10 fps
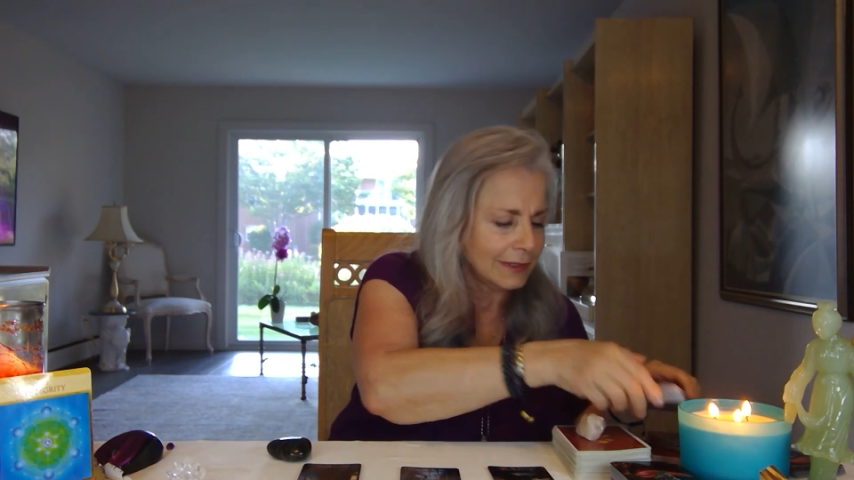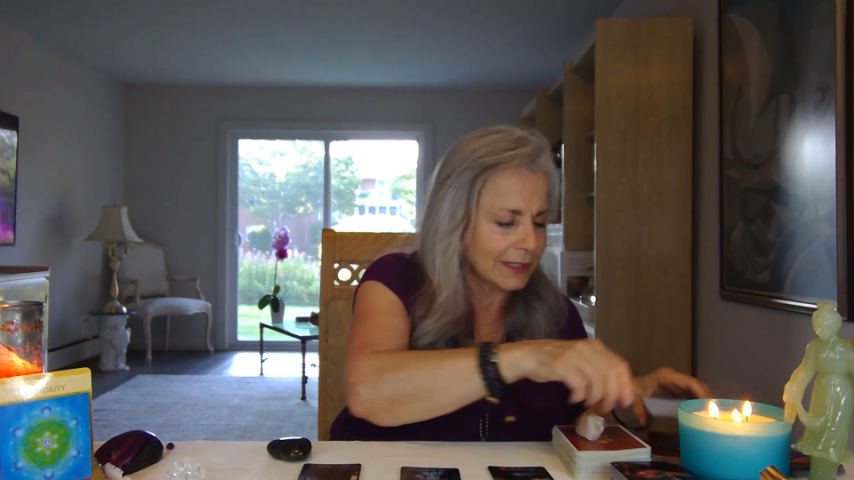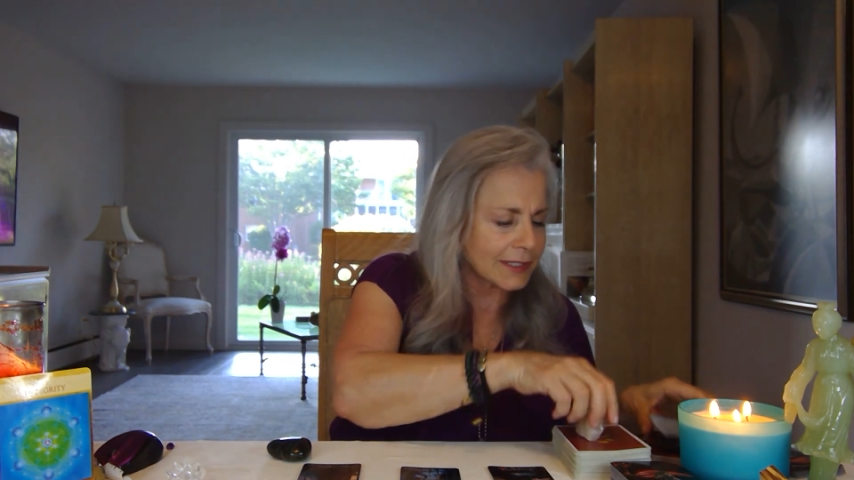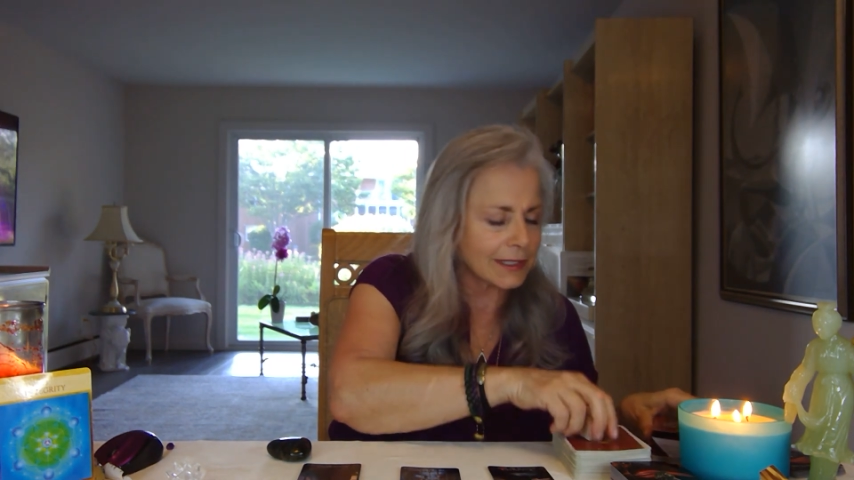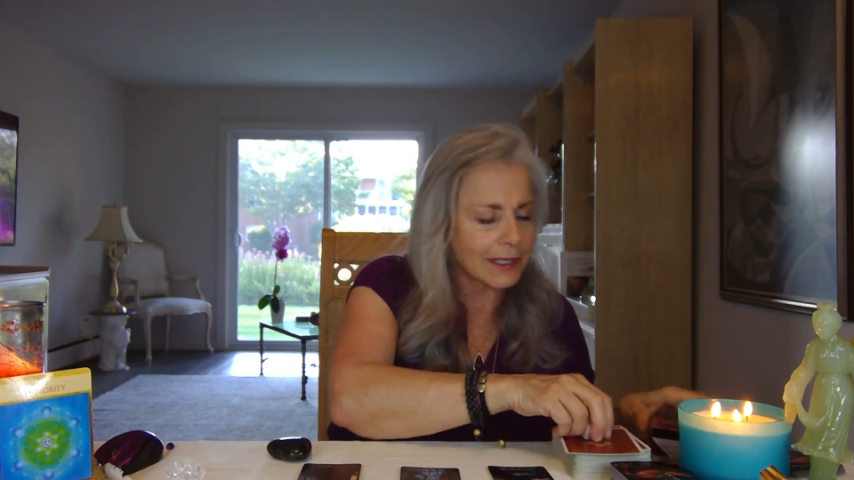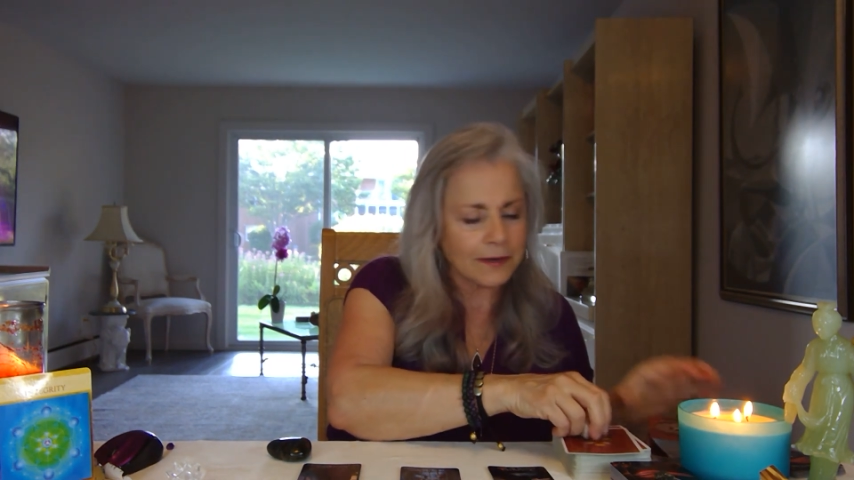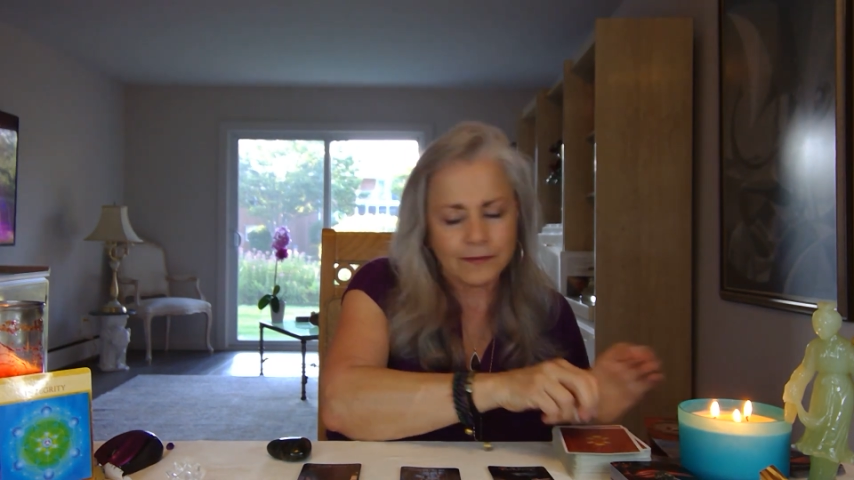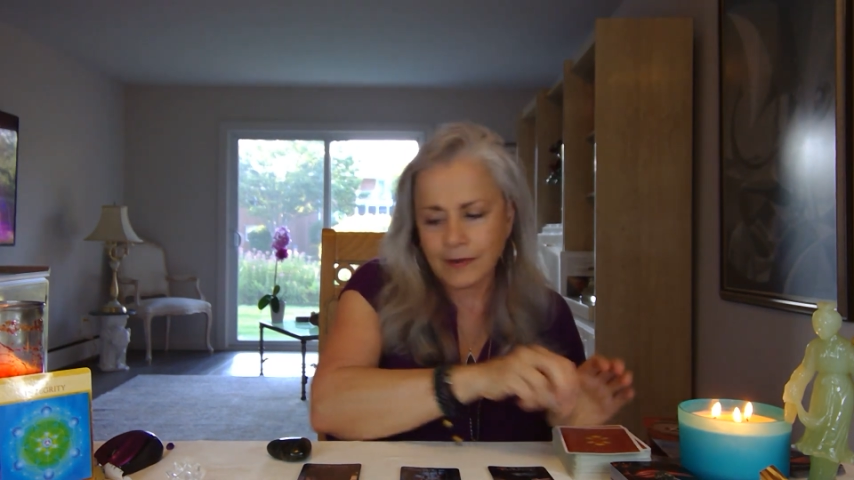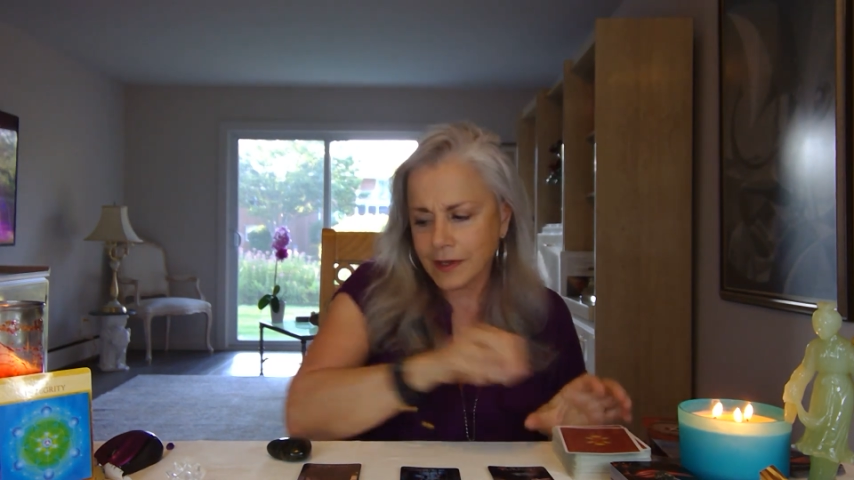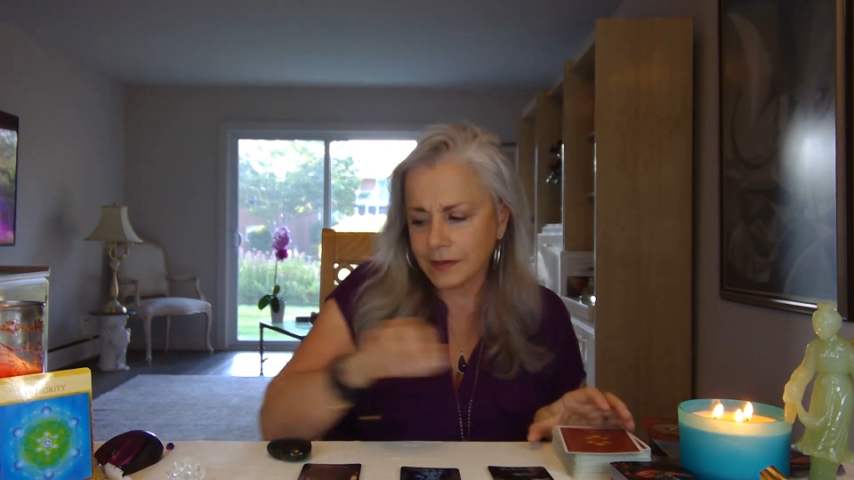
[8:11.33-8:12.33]
Let's
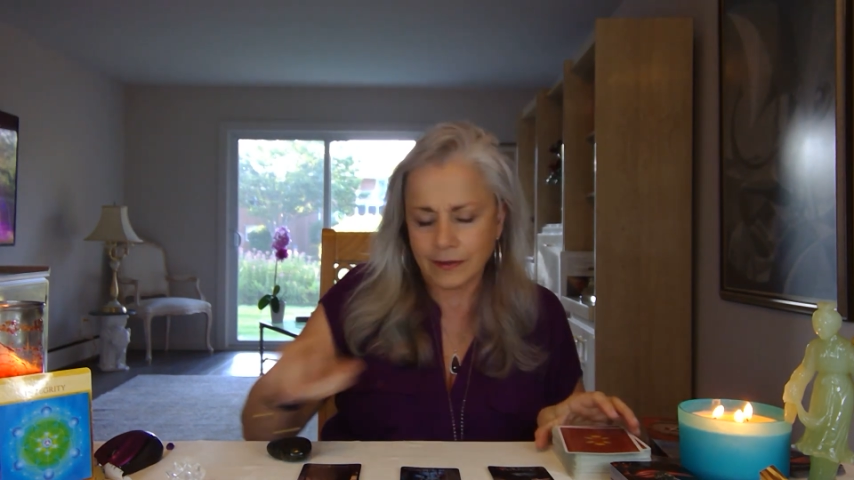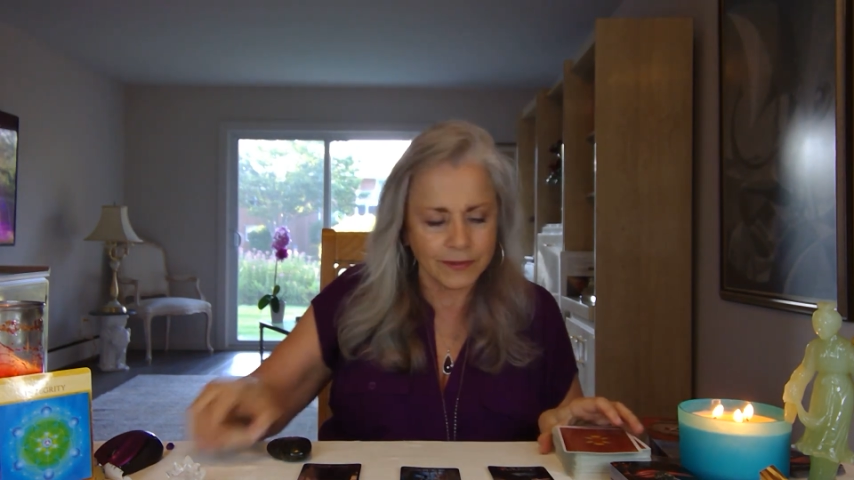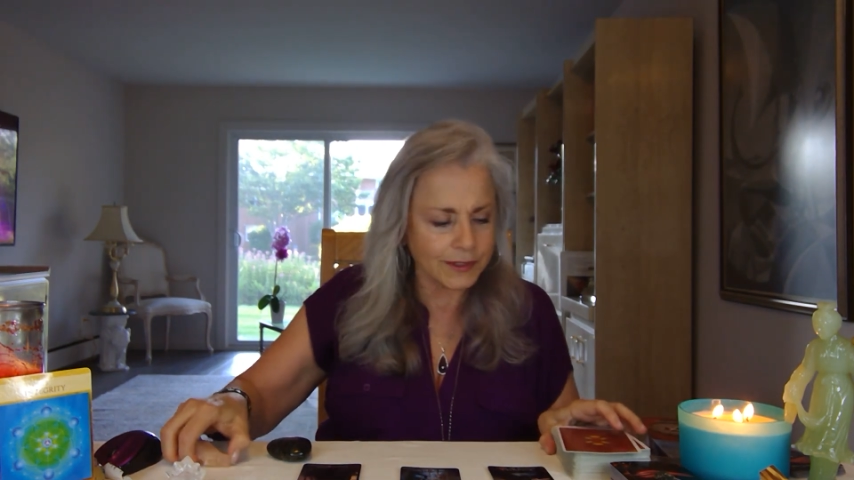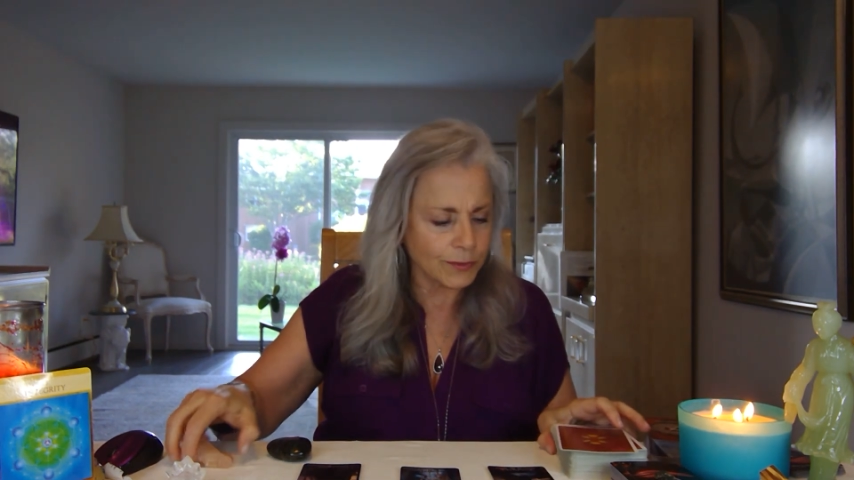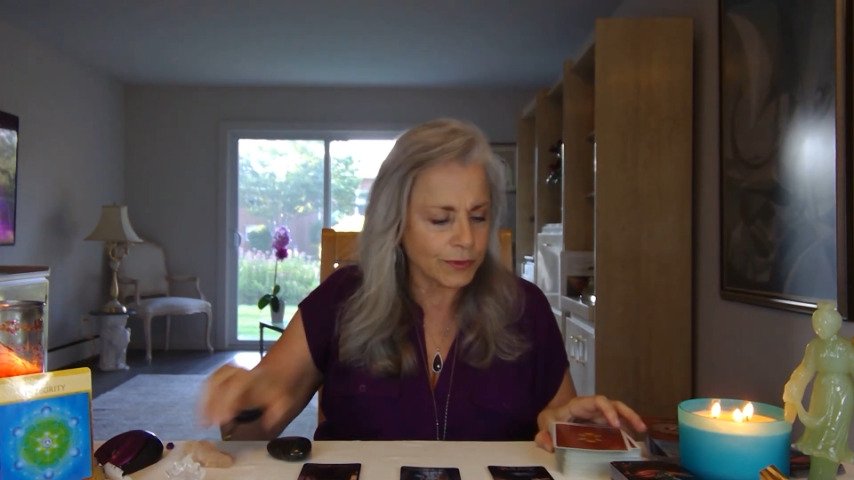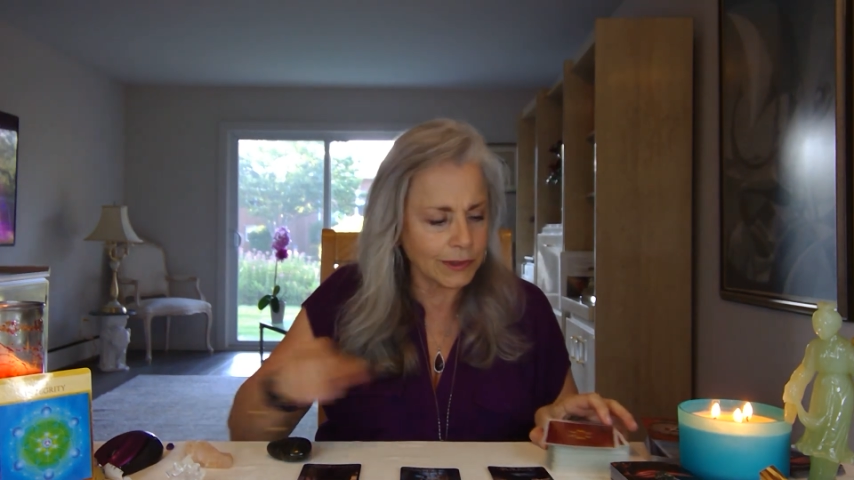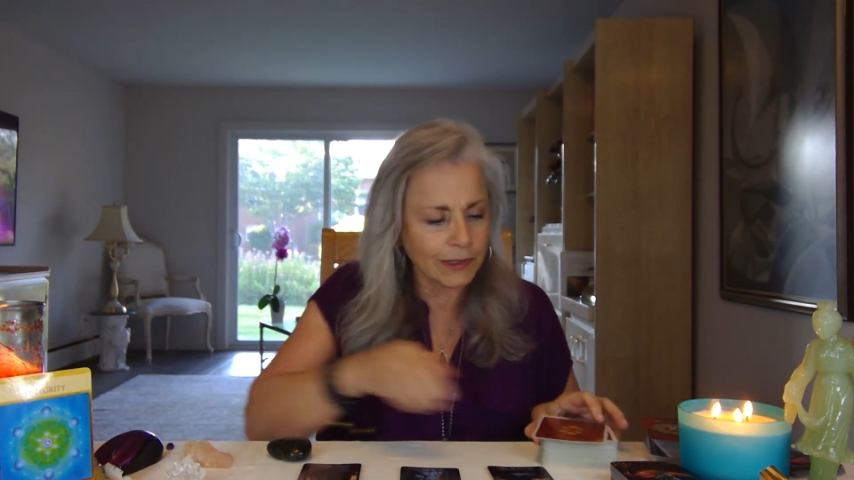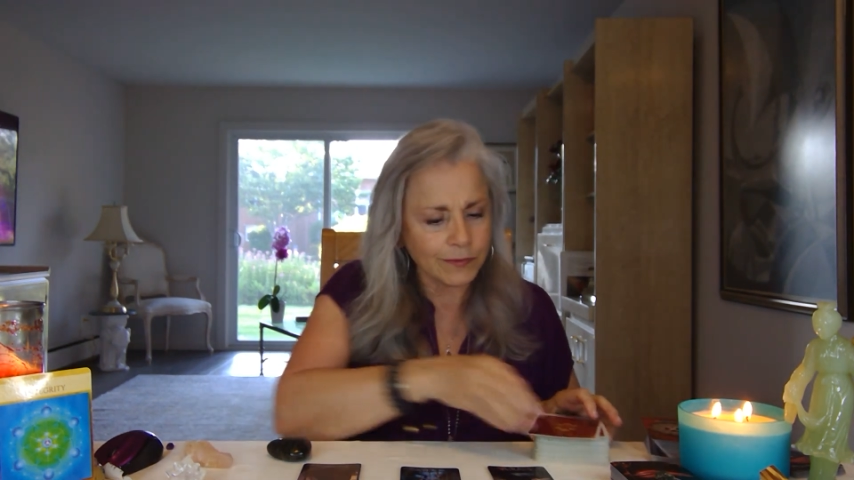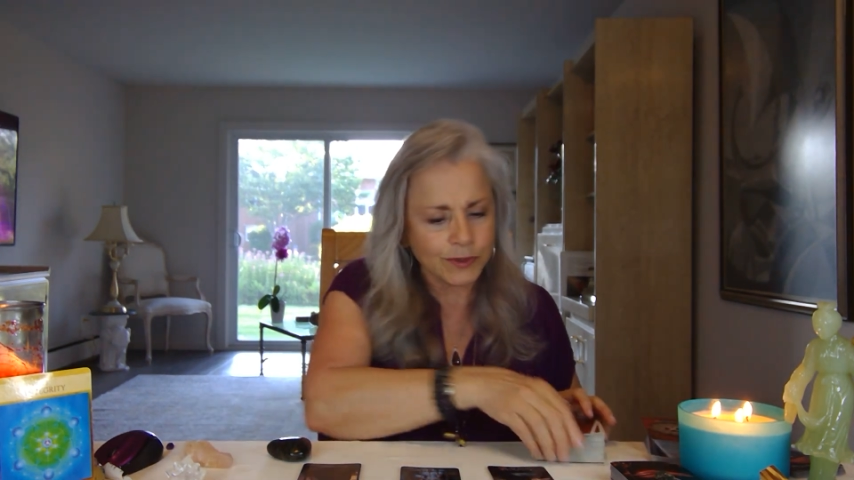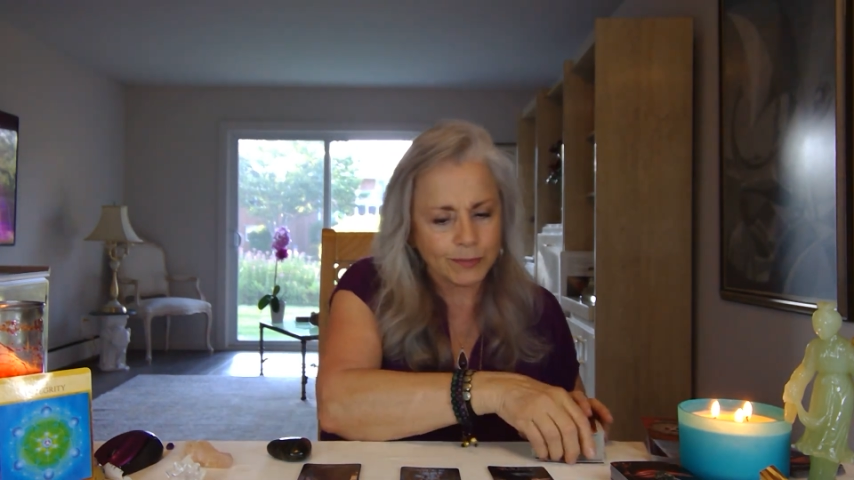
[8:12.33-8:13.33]
clarify this with the
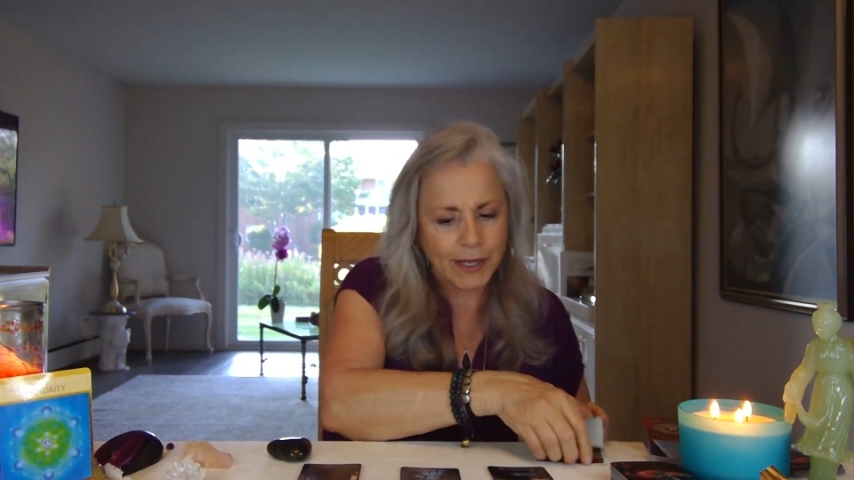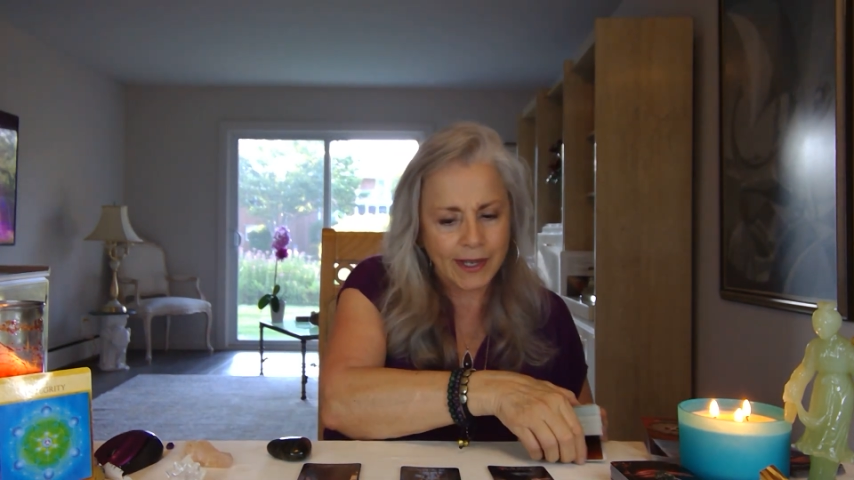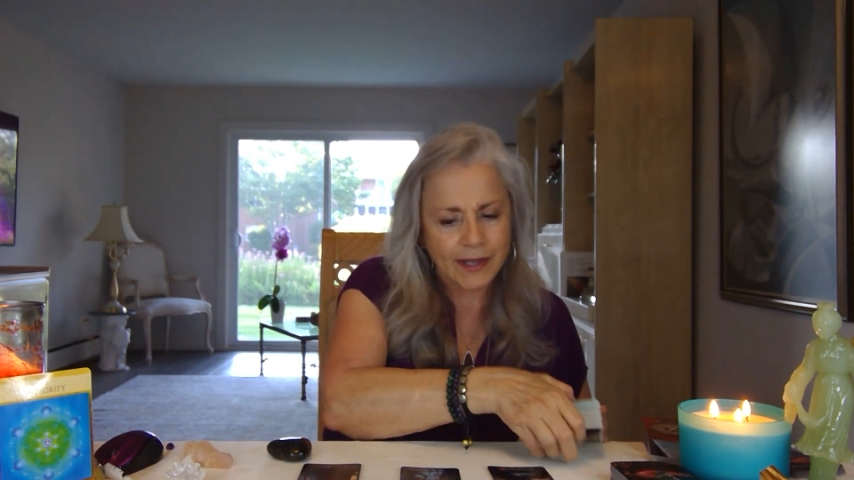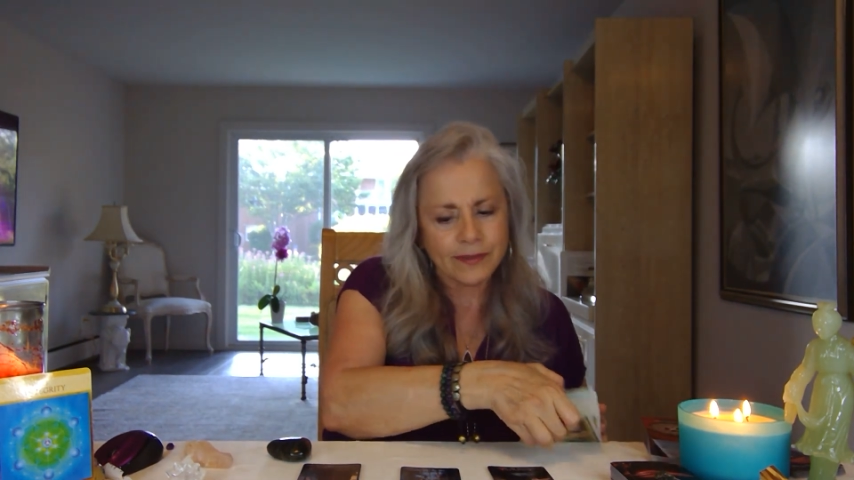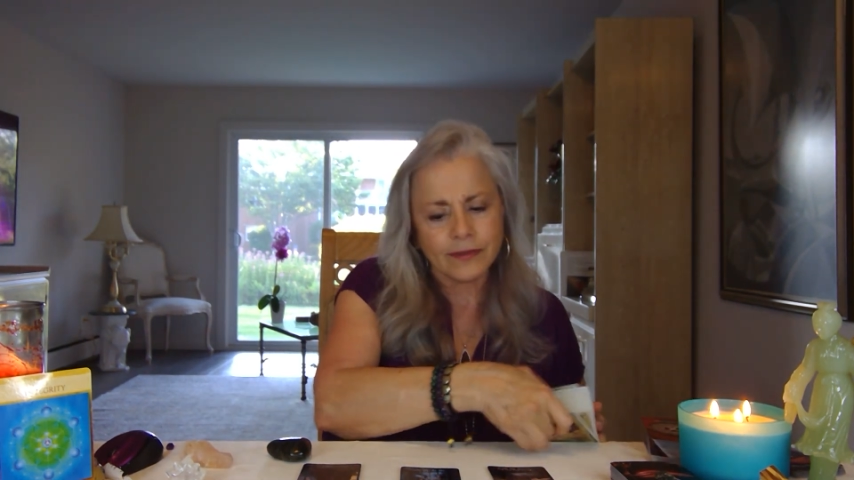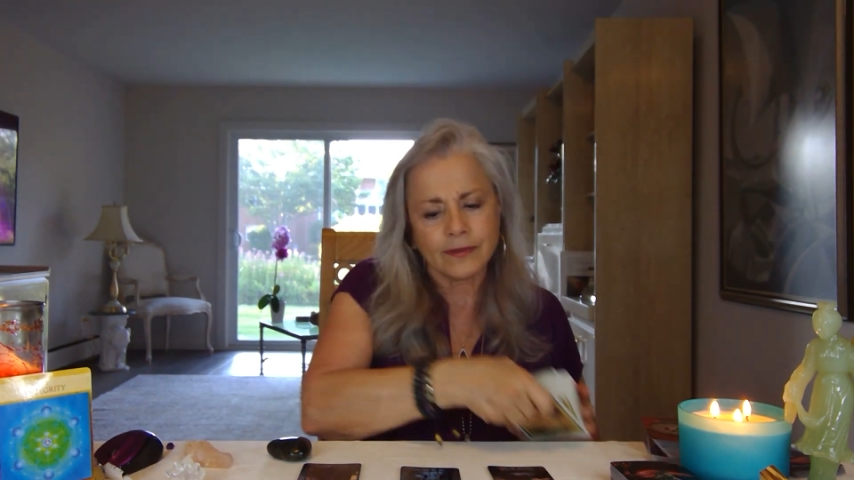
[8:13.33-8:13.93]
lover's path